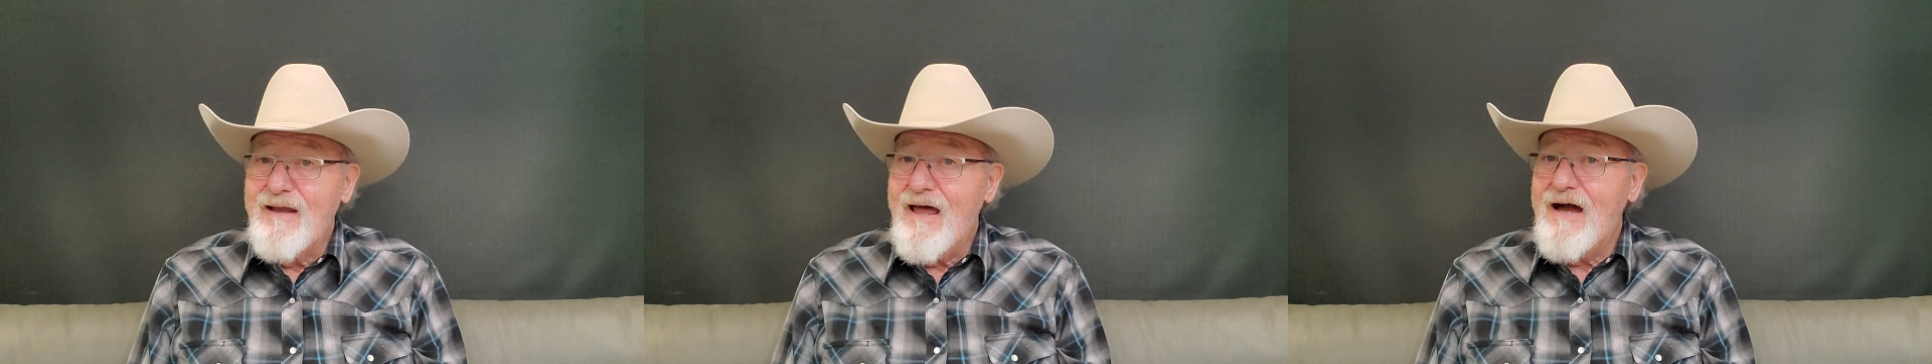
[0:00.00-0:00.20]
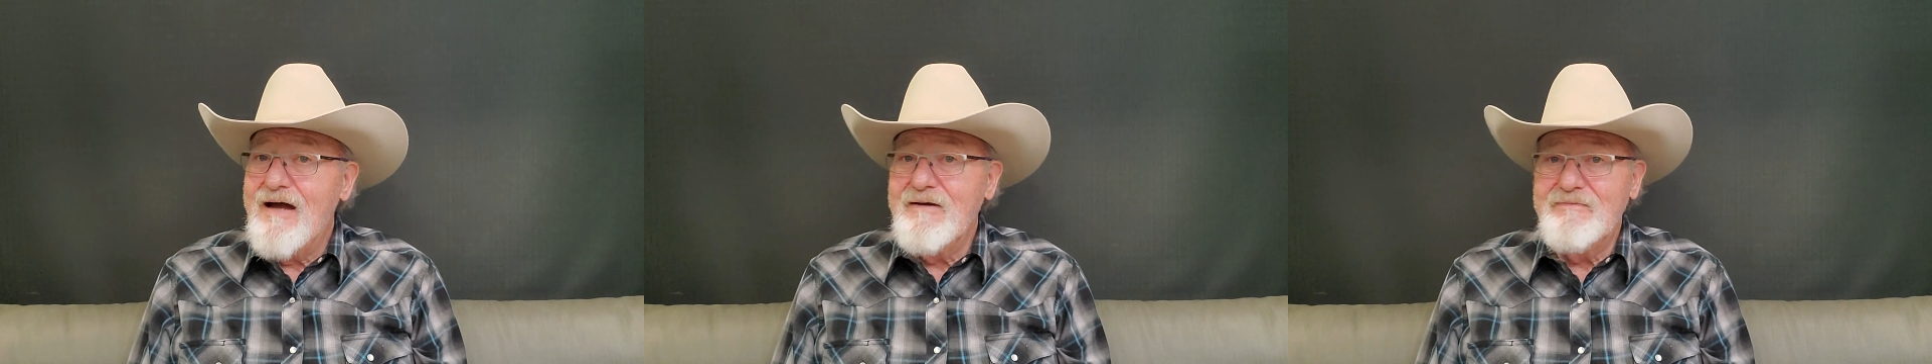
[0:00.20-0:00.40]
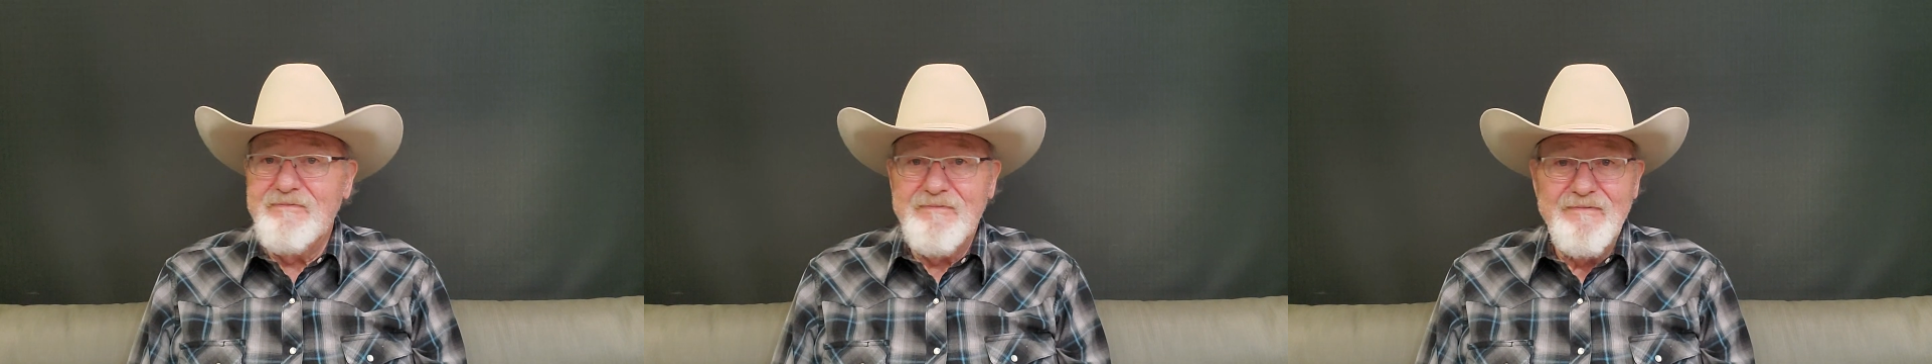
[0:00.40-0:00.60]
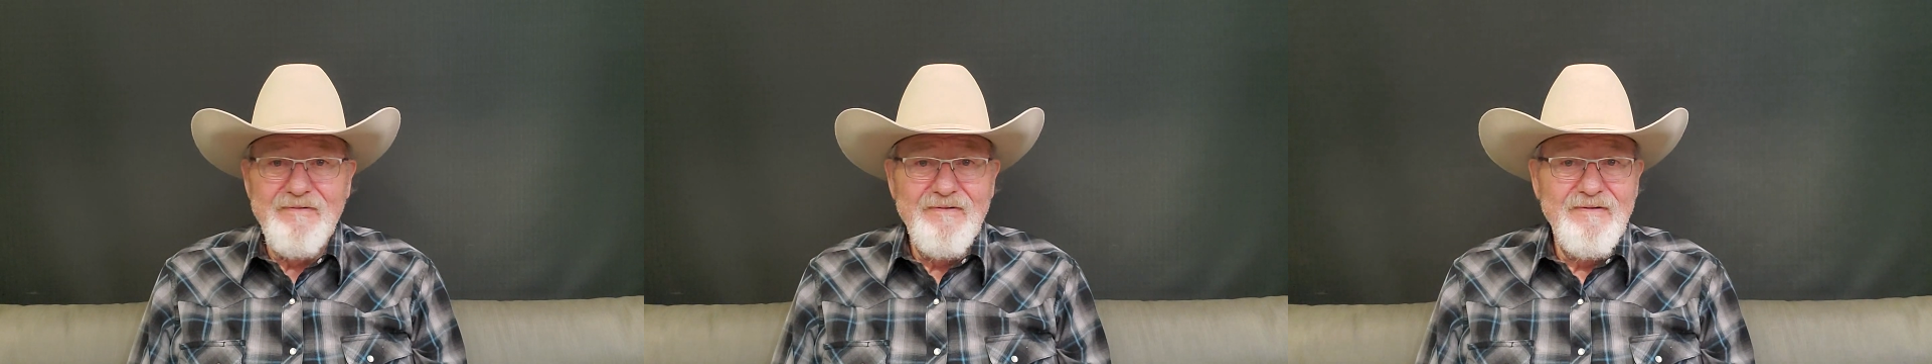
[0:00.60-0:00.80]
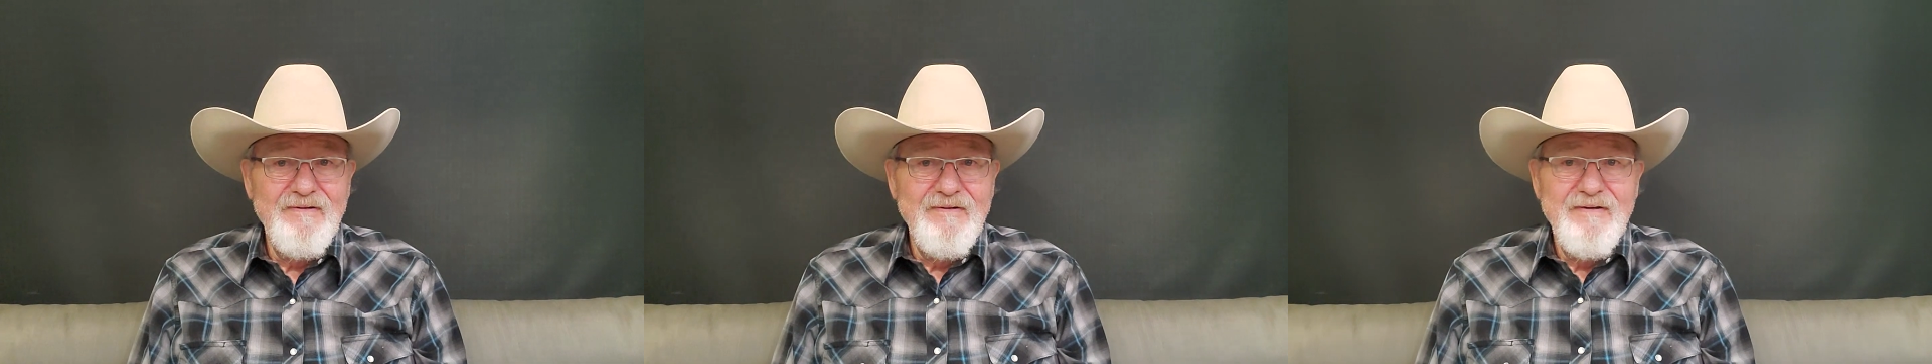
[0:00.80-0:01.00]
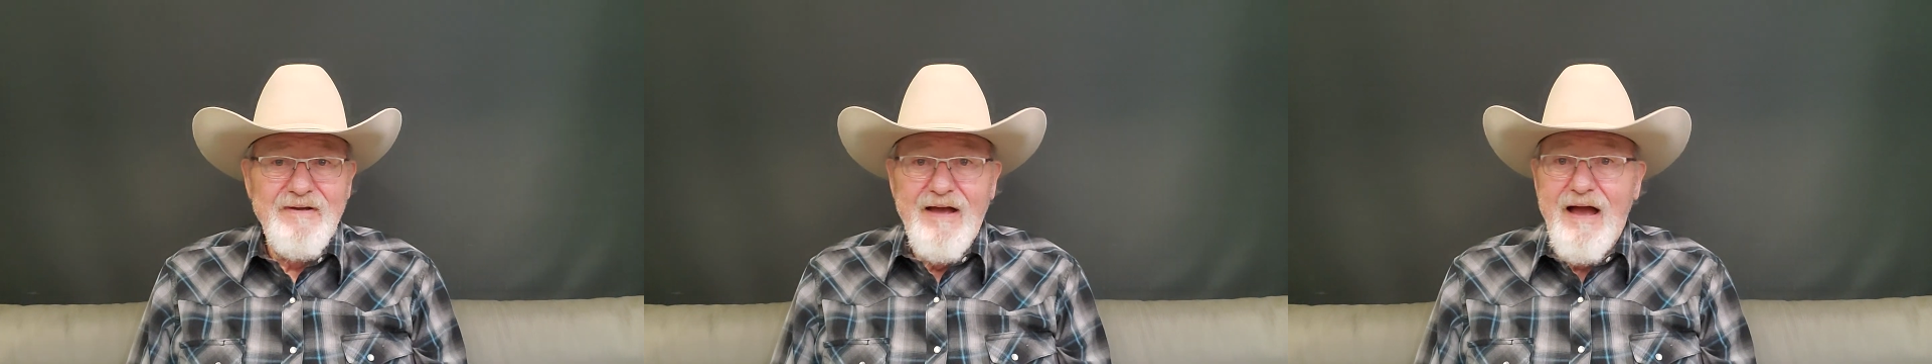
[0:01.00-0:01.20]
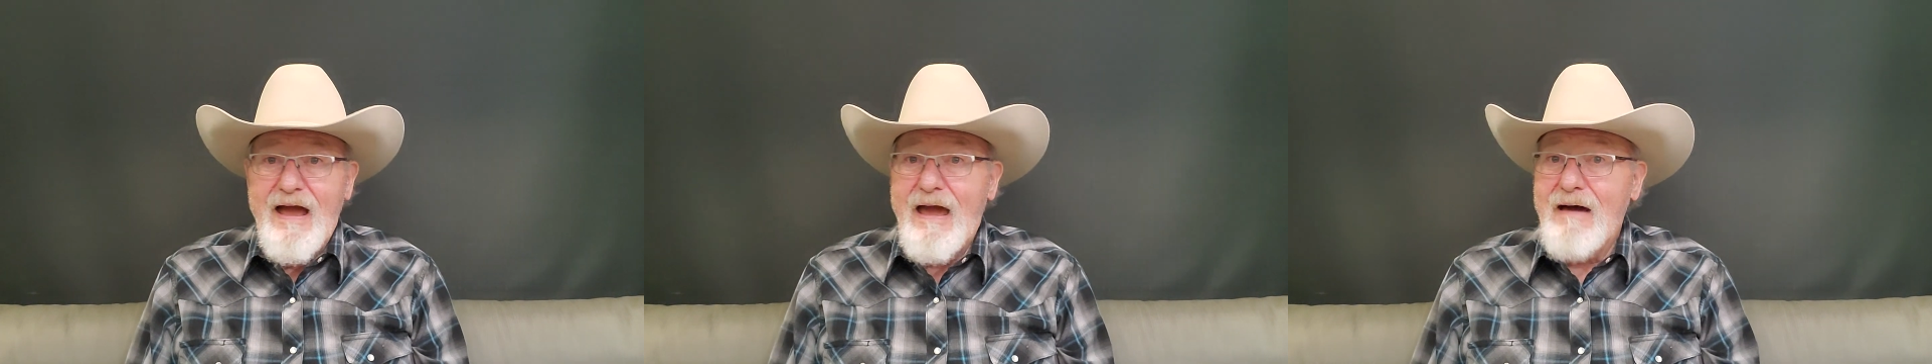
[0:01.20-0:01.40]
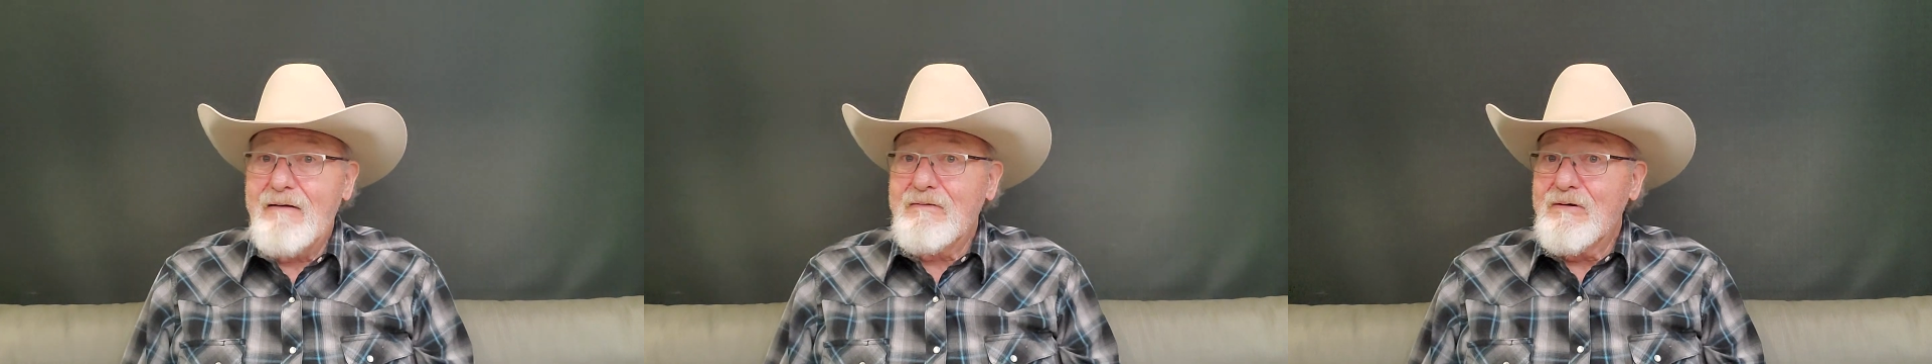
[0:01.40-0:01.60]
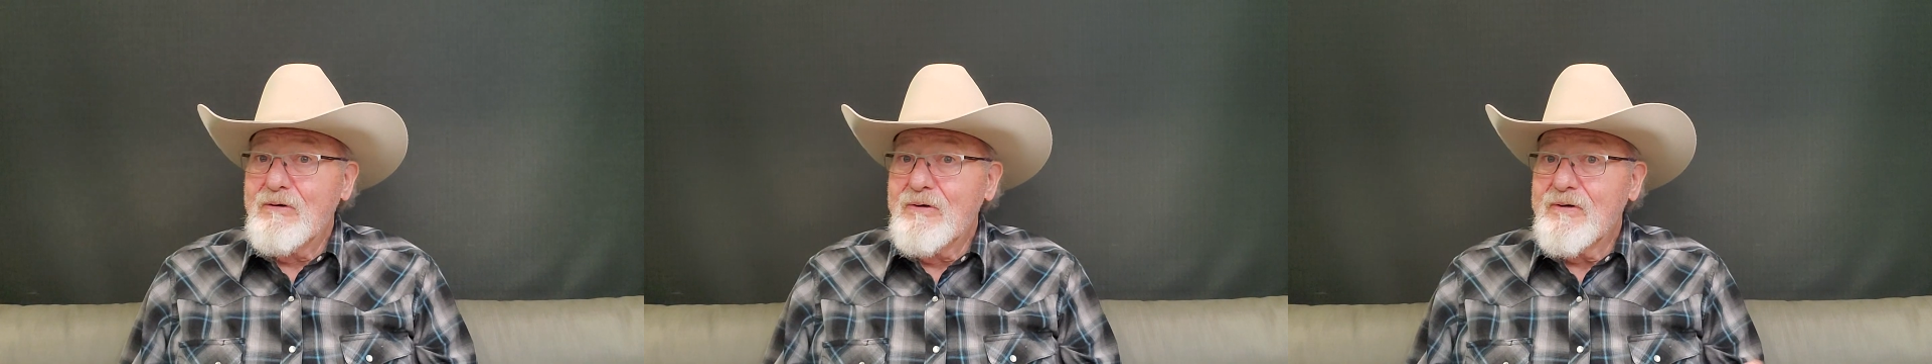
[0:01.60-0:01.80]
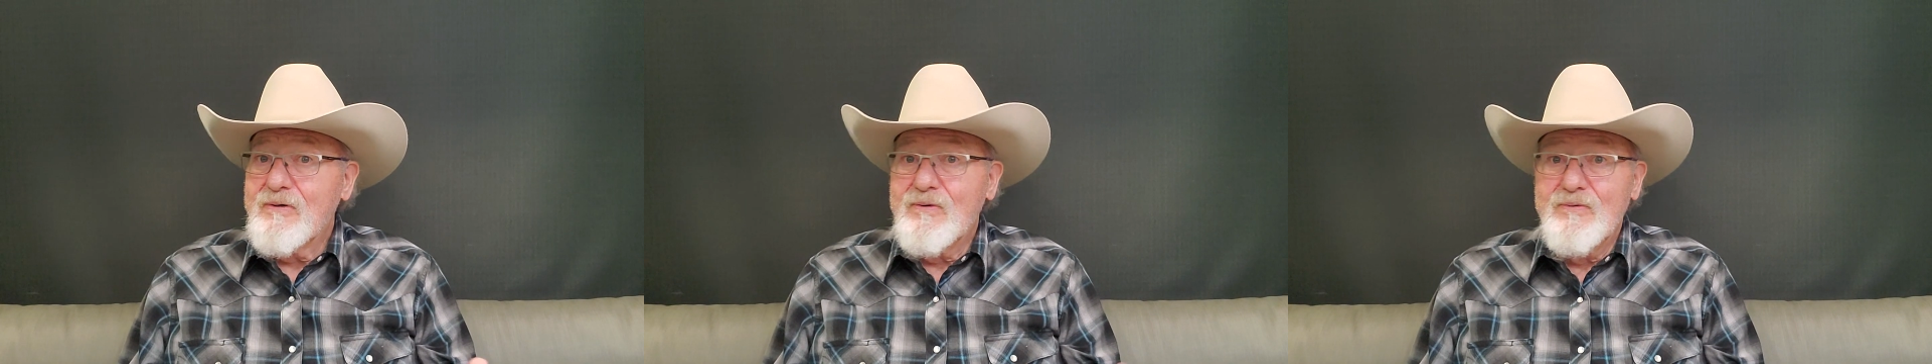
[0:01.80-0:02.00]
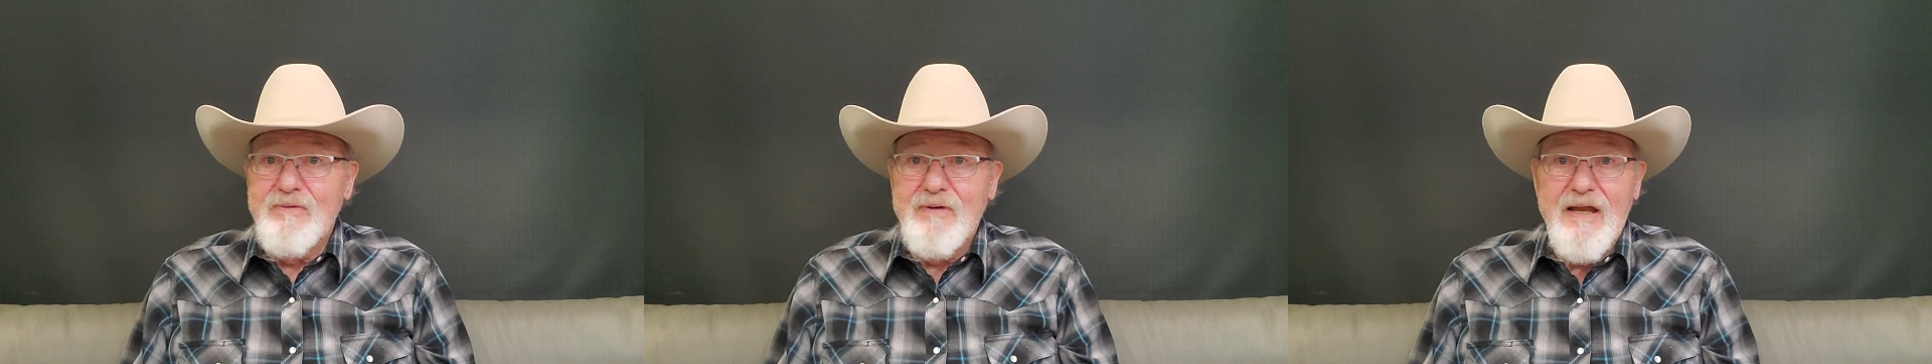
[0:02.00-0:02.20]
life outlook on